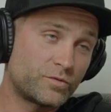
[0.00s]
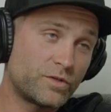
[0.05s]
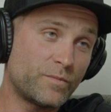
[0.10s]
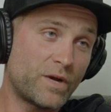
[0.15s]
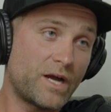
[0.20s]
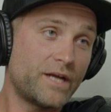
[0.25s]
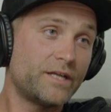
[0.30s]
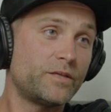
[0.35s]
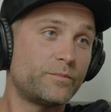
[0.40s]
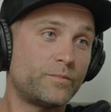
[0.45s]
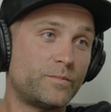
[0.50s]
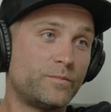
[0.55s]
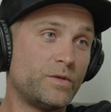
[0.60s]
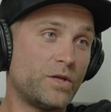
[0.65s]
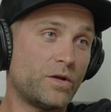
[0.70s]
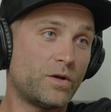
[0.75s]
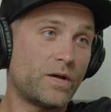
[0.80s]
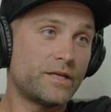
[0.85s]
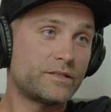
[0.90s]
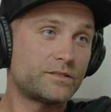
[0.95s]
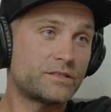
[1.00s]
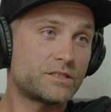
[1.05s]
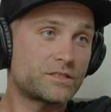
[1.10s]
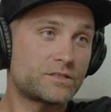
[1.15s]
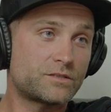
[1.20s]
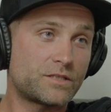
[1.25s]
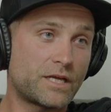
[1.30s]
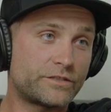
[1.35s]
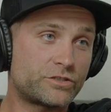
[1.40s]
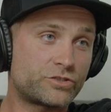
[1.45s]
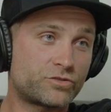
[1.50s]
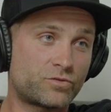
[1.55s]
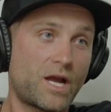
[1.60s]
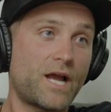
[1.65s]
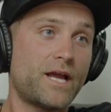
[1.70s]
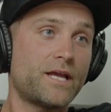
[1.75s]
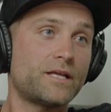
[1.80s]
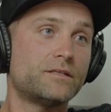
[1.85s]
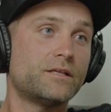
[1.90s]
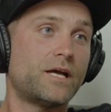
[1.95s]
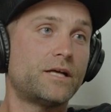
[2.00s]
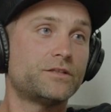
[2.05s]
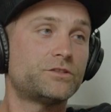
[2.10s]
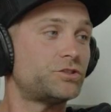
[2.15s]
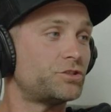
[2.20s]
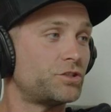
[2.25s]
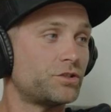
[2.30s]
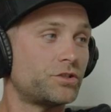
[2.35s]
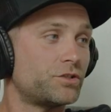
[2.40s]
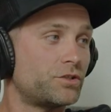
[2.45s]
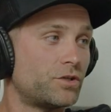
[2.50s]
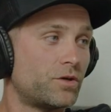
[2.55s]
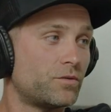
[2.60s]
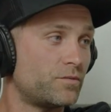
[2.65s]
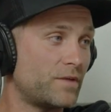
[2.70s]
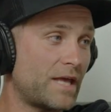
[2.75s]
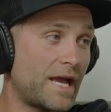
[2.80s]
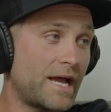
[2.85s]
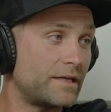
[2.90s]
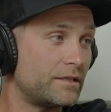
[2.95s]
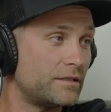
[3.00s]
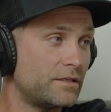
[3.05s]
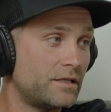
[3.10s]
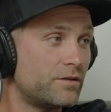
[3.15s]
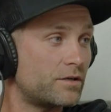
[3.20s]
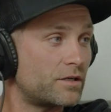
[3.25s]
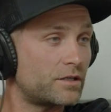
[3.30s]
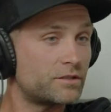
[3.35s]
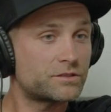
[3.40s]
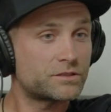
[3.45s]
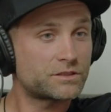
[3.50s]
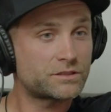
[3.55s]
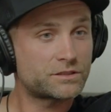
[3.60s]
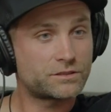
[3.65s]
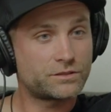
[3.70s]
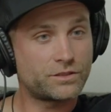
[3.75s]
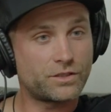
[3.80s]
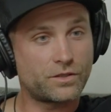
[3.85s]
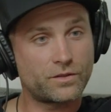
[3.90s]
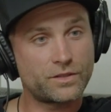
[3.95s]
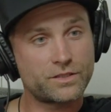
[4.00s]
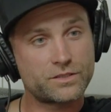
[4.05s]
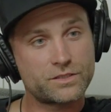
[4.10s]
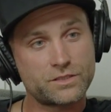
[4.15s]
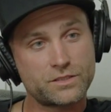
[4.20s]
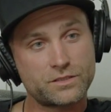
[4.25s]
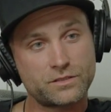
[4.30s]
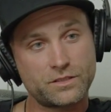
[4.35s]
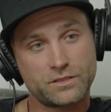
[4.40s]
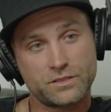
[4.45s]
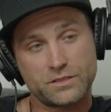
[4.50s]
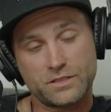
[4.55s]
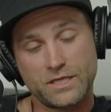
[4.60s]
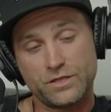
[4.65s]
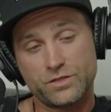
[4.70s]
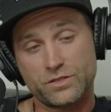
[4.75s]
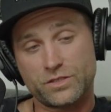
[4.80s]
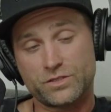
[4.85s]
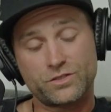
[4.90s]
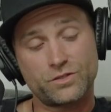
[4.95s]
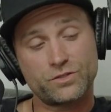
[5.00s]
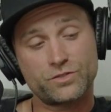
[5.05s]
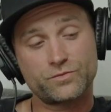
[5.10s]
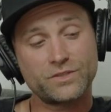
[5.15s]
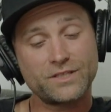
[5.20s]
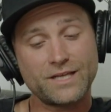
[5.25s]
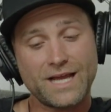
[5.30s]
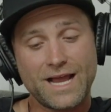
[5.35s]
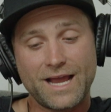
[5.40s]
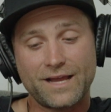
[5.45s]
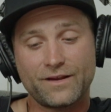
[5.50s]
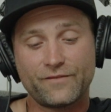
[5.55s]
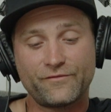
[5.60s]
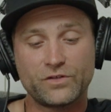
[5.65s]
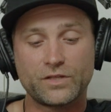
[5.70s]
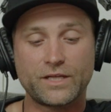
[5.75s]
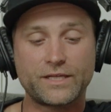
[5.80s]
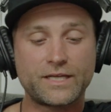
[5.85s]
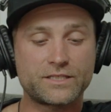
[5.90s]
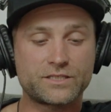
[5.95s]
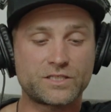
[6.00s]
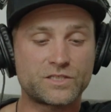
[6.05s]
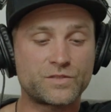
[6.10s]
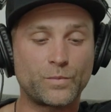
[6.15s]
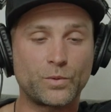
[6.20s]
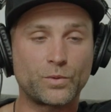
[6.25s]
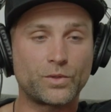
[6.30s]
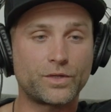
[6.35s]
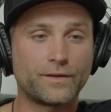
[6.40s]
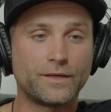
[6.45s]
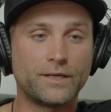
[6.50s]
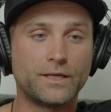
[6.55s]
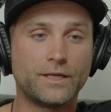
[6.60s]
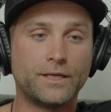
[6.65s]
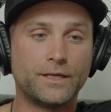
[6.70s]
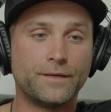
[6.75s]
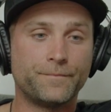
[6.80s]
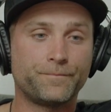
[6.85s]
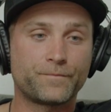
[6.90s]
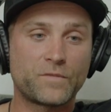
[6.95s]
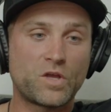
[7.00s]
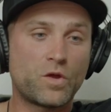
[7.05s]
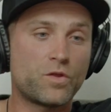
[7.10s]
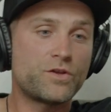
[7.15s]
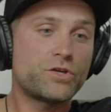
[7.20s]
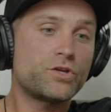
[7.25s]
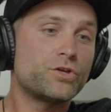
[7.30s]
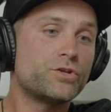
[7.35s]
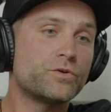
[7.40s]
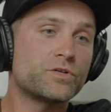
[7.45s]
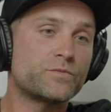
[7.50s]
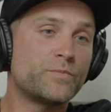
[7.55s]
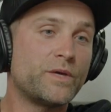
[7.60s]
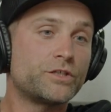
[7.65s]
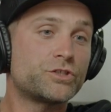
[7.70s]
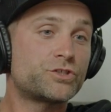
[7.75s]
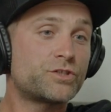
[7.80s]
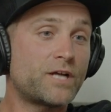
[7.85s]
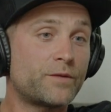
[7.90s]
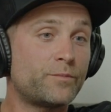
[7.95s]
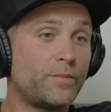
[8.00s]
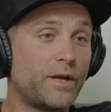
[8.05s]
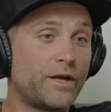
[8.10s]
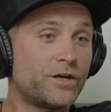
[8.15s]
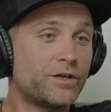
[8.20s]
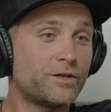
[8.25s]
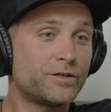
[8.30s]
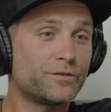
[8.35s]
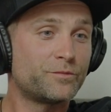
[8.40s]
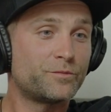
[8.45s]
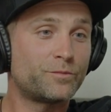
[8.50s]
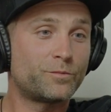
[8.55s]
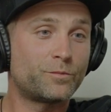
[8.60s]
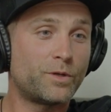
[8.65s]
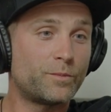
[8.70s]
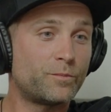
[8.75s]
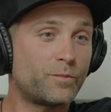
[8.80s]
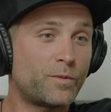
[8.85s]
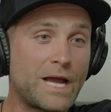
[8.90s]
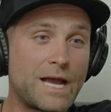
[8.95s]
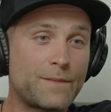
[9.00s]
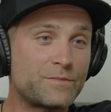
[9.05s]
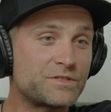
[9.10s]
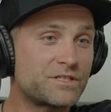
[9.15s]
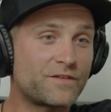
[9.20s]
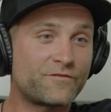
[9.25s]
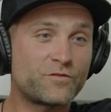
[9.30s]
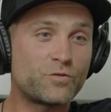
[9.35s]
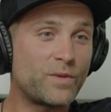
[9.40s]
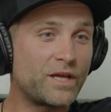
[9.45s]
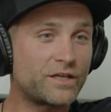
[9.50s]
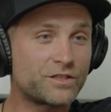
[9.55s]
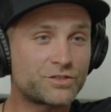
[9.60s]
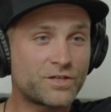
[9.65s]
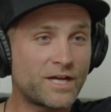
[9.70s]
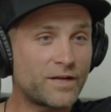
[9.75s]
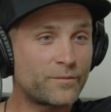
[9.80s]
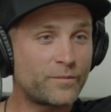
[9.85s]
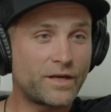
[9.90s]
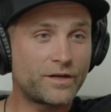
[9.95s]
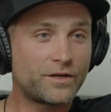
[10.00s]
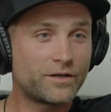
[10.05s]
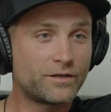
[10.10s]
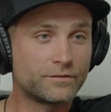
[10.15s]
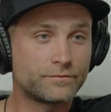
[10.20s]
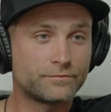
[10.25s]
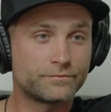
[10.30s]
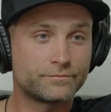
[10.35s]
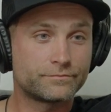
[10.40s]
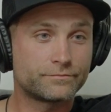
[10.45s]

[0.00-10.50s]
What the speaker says: reminding, you know, I try not to sugarcoat that either, and just, you know, it's dangerous. So there's really, I feel like as a sport, the only thing you can do is make the track better. What happens if you make the track better?